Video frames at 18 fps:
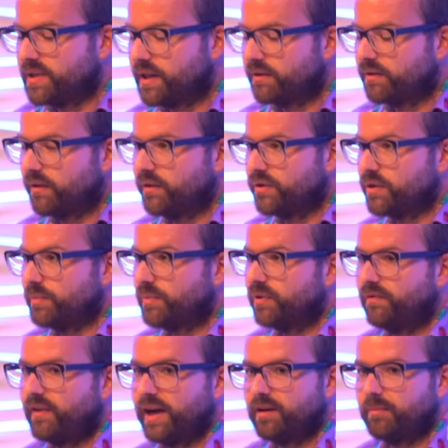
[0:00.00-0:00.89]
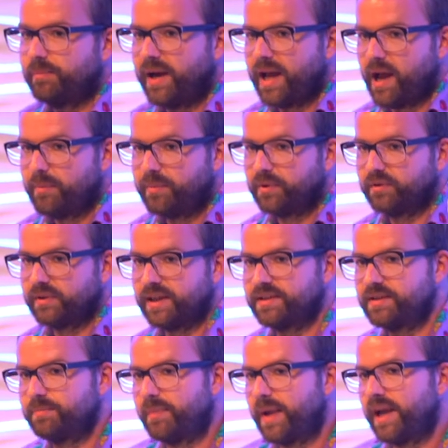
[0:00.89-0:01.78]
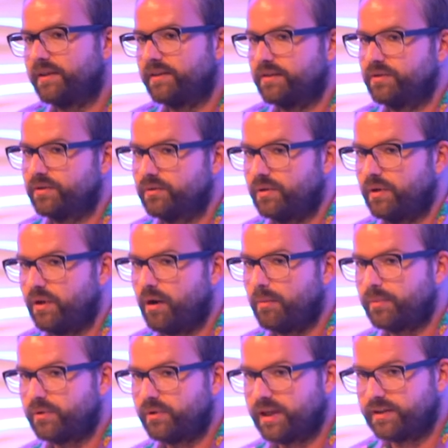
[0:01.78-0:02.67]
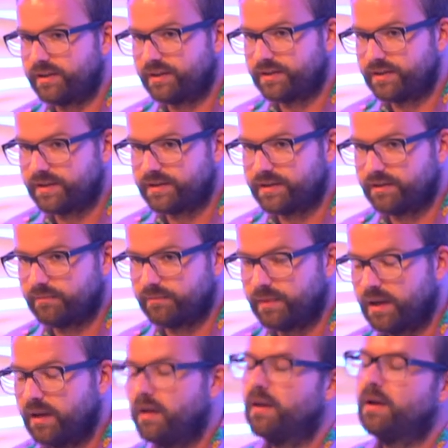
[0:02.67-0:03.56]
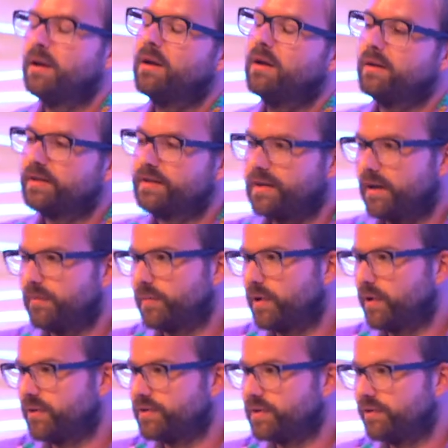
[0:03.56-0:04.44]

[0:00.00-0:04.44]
technology provided by Apple that's baked into that operating system. Same goes